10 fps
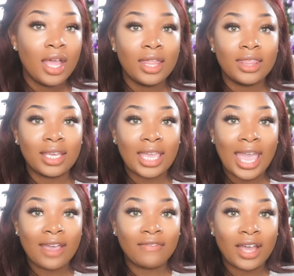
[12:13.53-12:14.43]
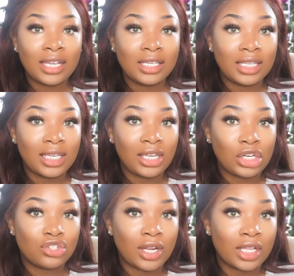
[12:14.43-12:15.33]
The Kat Von D
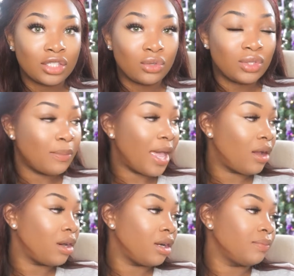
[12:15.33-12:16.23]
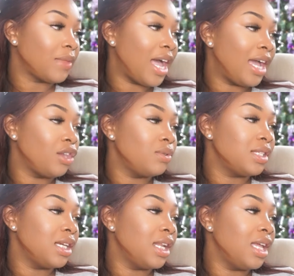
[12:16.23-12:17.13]
translucent powder. I use
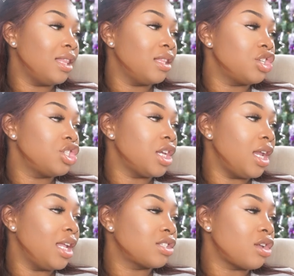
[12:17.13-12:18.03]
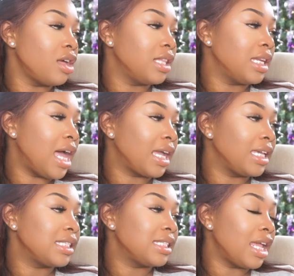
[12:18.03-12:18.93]
it in the shade, it's called the
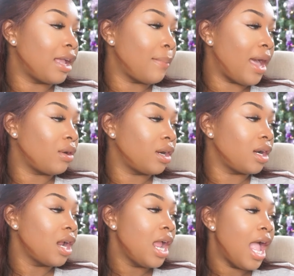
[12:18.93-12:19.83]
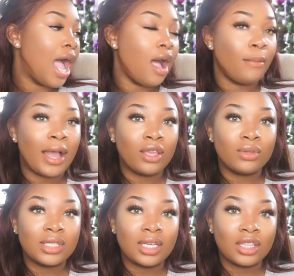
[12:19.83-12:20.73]
Lacquer setting powder. I
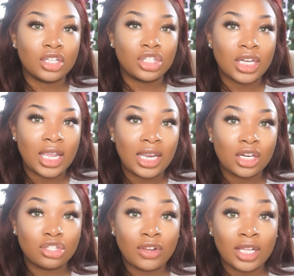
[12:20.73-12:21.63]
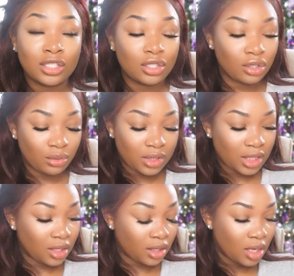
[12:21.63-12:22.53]
use it in the shade
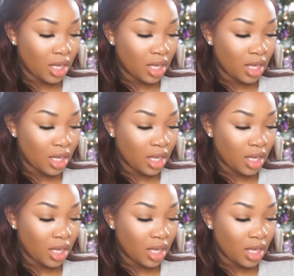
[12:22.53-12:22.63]
translucent.